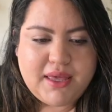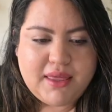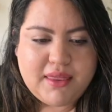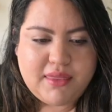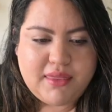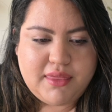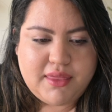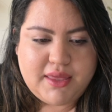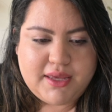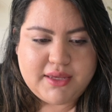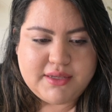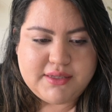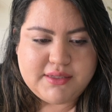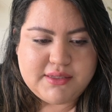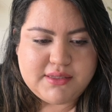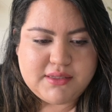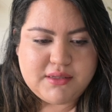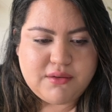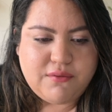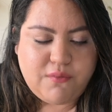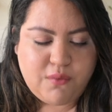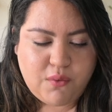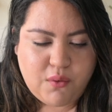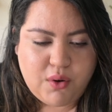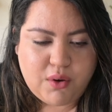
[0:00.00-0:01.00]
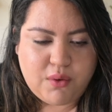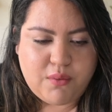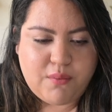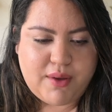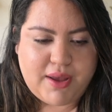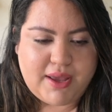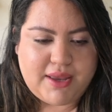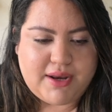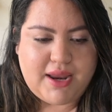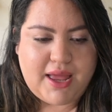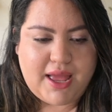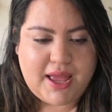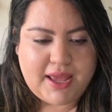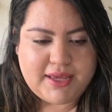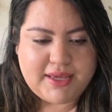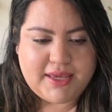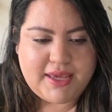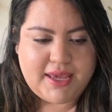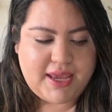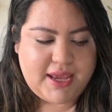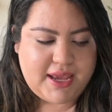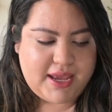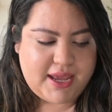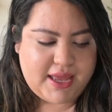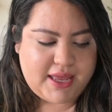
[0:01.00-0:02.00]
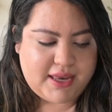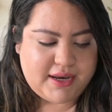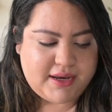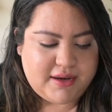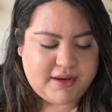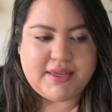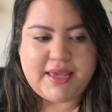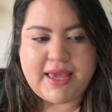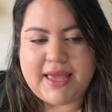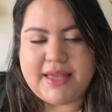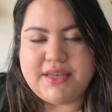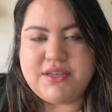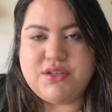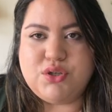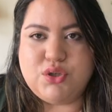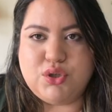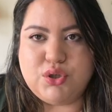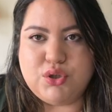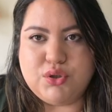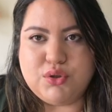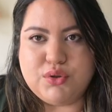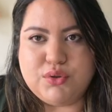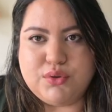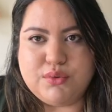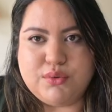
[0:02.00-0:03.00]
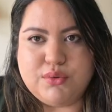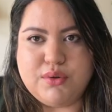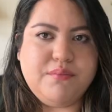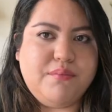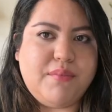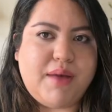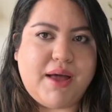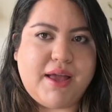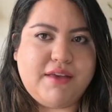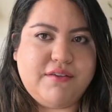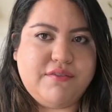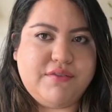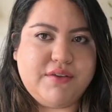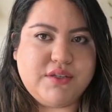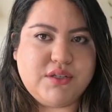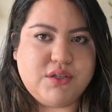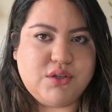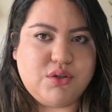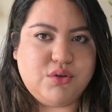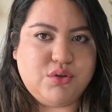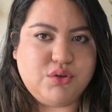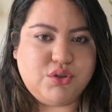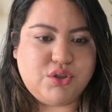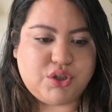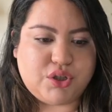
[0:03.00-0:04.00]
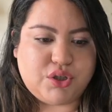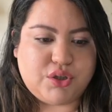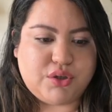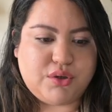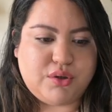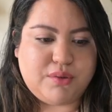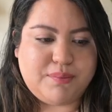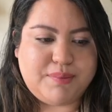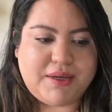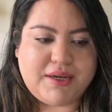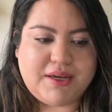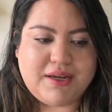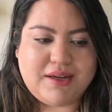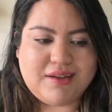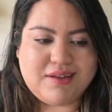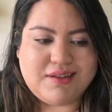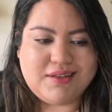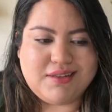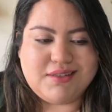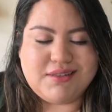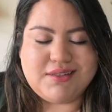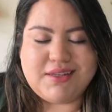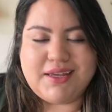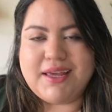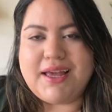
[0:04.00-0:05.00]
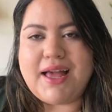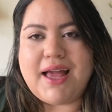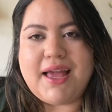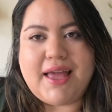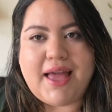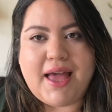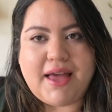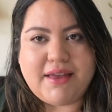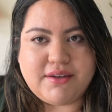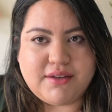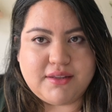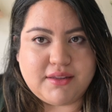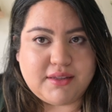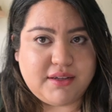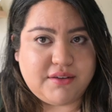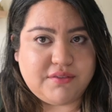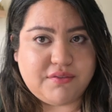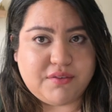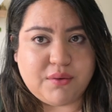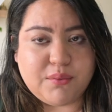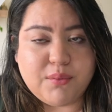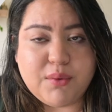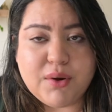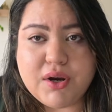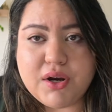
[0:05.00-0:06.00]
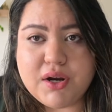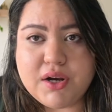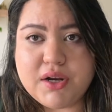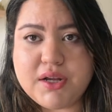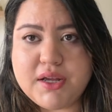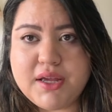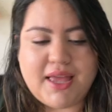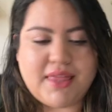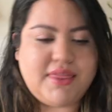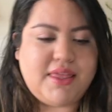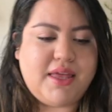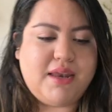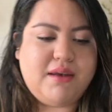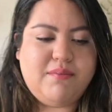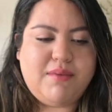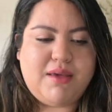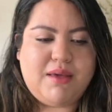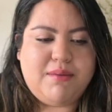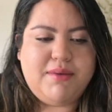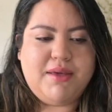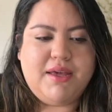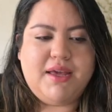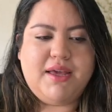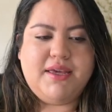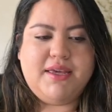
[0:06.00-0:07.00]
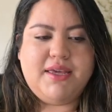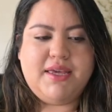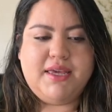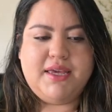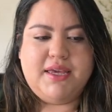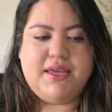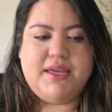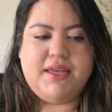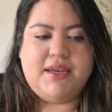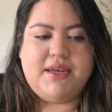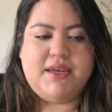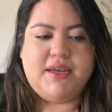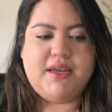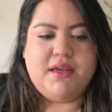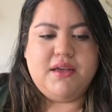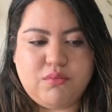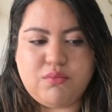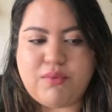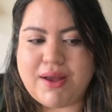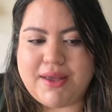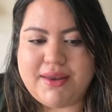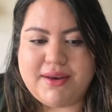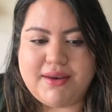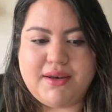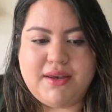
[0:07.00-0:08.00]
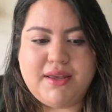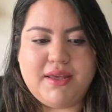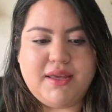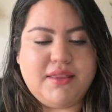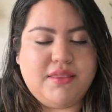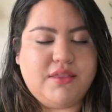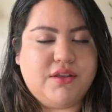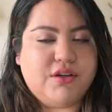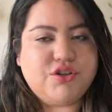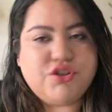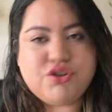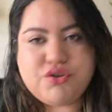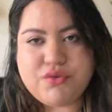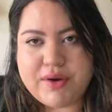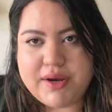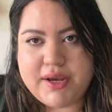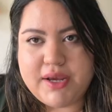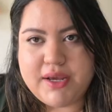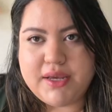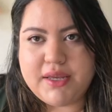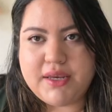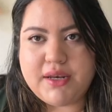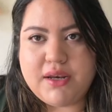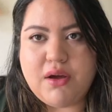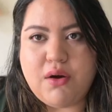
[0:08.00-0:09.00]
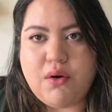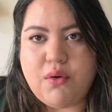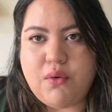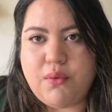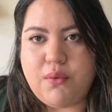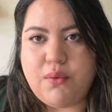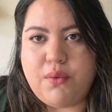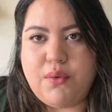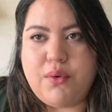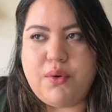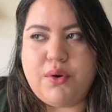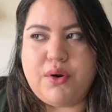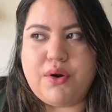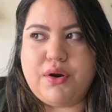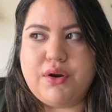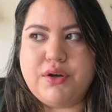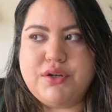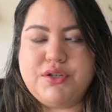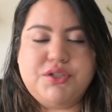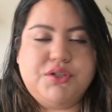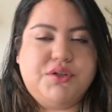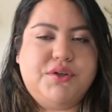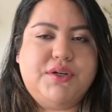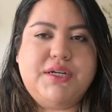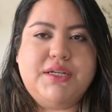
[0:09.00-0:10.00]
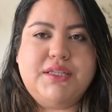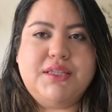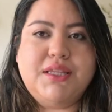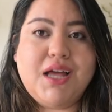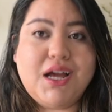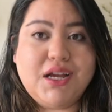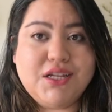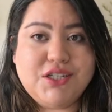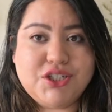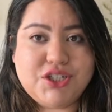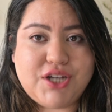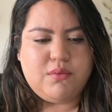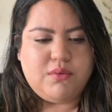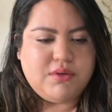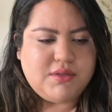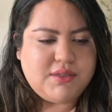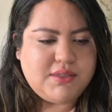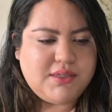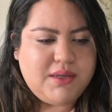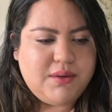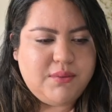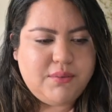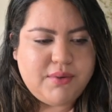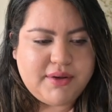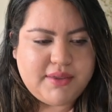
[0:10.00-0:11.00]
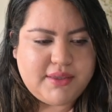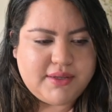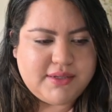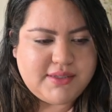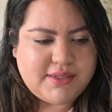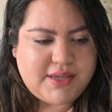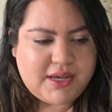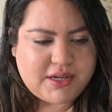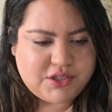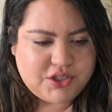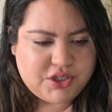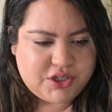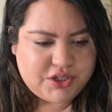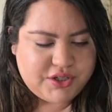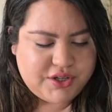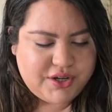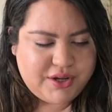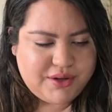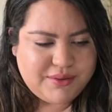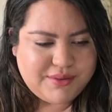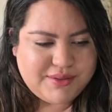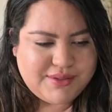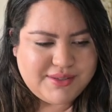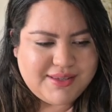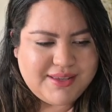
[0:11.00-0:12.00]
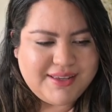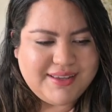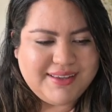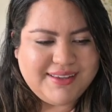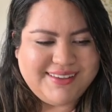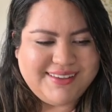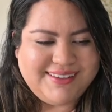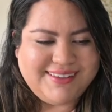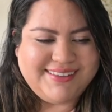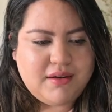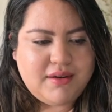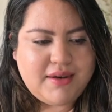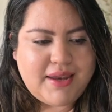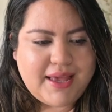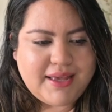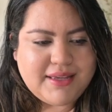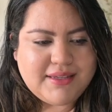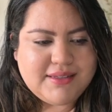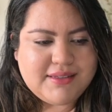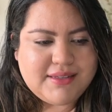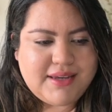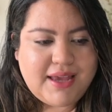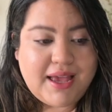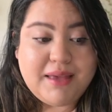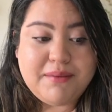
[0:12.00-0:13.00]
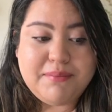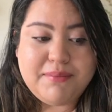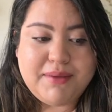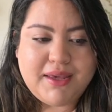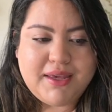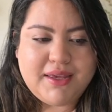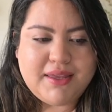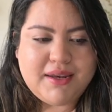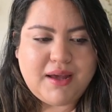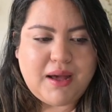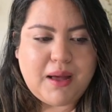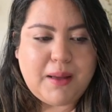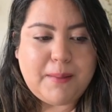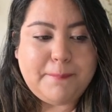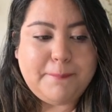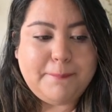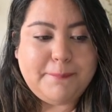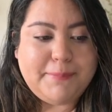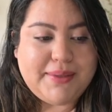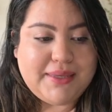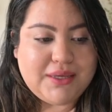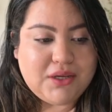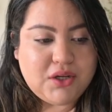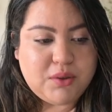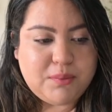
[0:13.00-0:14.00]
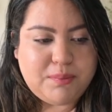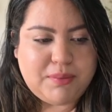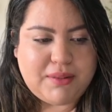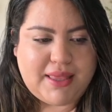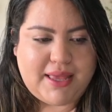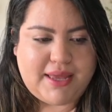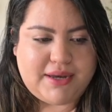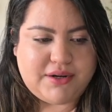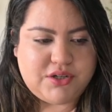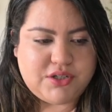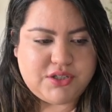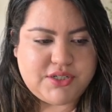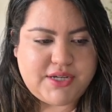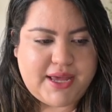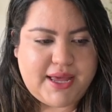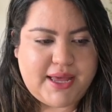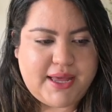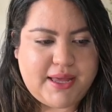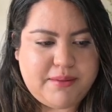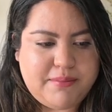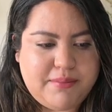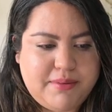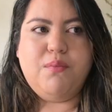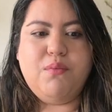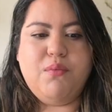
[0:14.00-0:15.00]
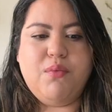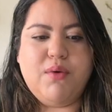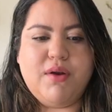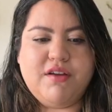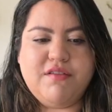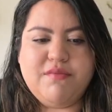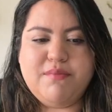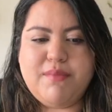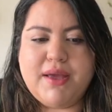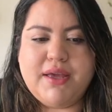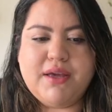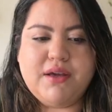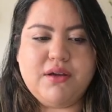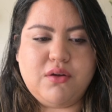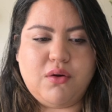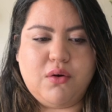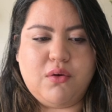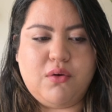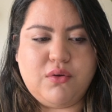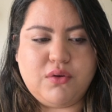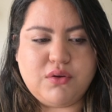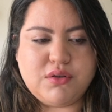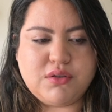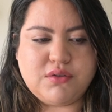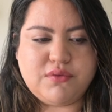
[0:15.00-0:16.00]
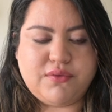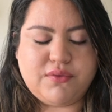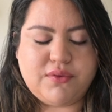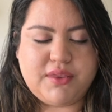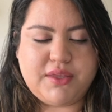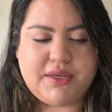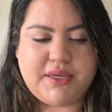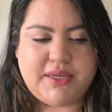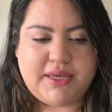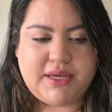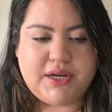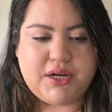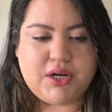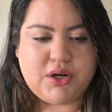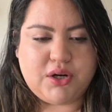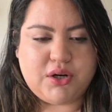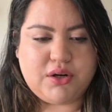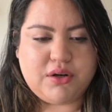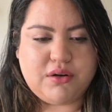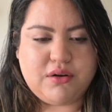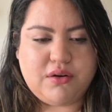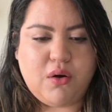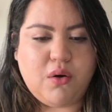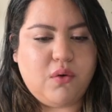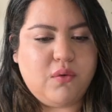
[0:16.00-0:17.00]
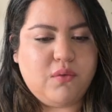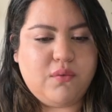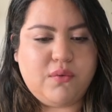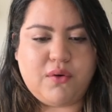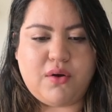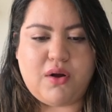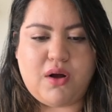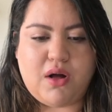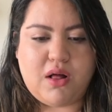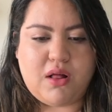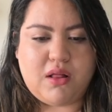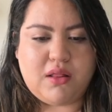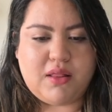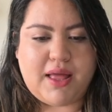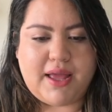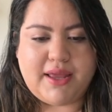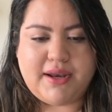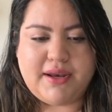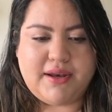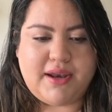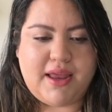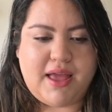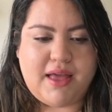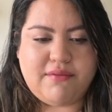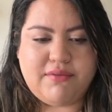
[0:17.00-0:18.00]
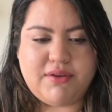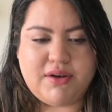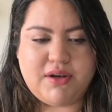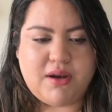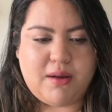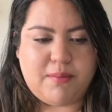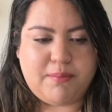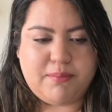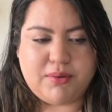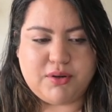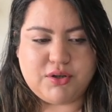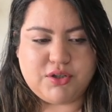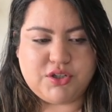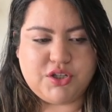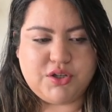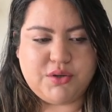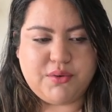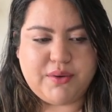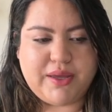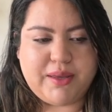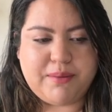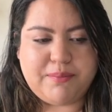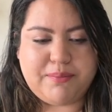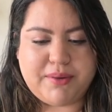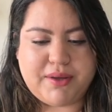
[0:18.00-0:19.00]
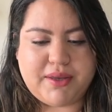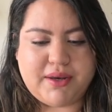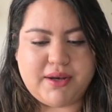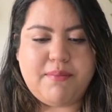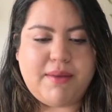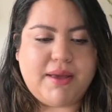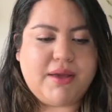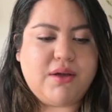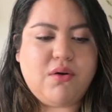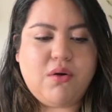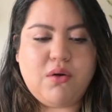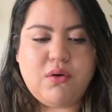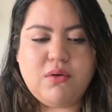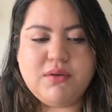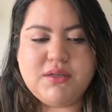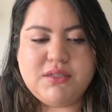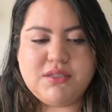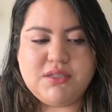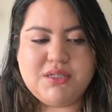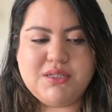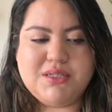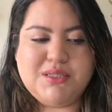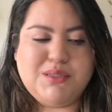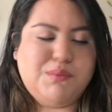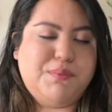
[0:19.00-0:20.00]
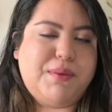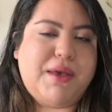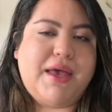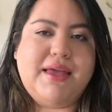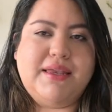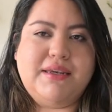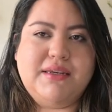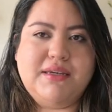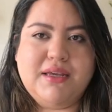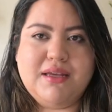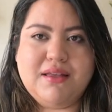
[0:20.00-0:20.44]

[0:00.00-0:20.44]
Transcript: this for when I can't get to my physical journal because like I had to leave for work, and then maybe I can write in it in the train or during lunch. We'll see where this section goes. Next, I made a meal planner tab. One of my goals for the year overall, I didn't have a number to it, but my goal was to spend